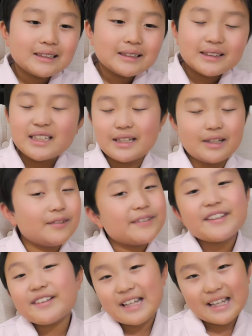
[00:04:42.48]
you know,
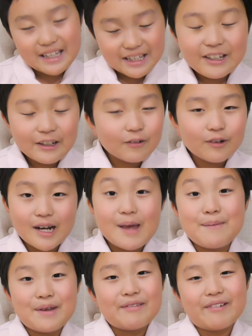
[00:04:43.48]
you you know what I
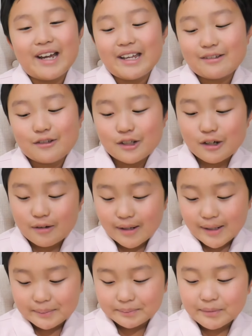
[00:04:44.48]
mean, right? So
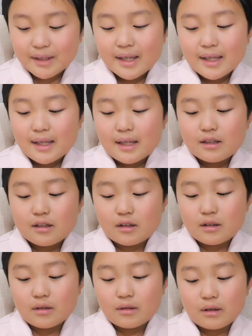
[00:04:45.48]
um,
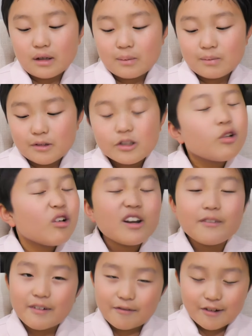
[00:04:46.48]
so I'm um, sort
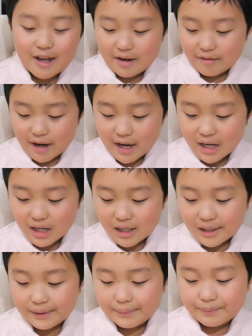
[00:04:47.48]
of afraid, right?
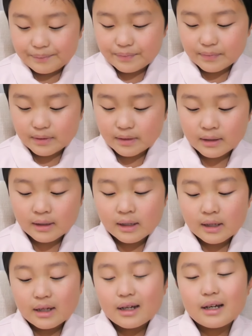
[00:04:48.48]
Um,
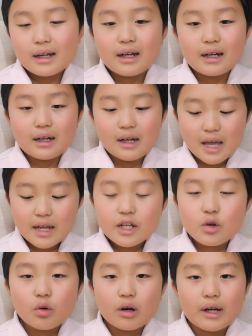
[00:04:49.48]
uh,
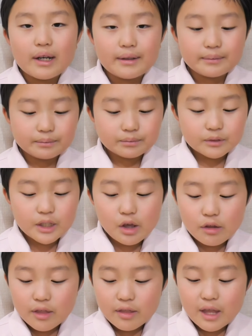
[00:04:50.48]
anyway, do
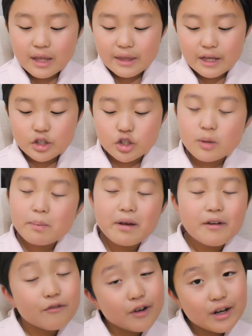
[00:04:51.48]
you think that they should be
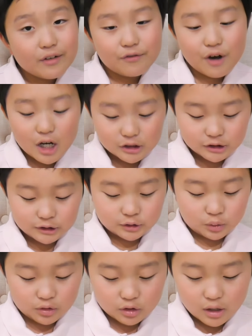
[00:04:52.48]
afraid of foxes
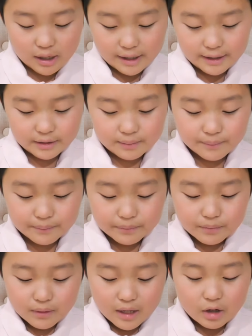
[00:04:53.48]
or not?
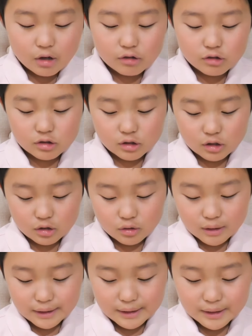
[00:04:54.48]
And also,
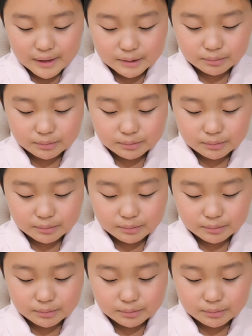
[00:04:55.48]
uh,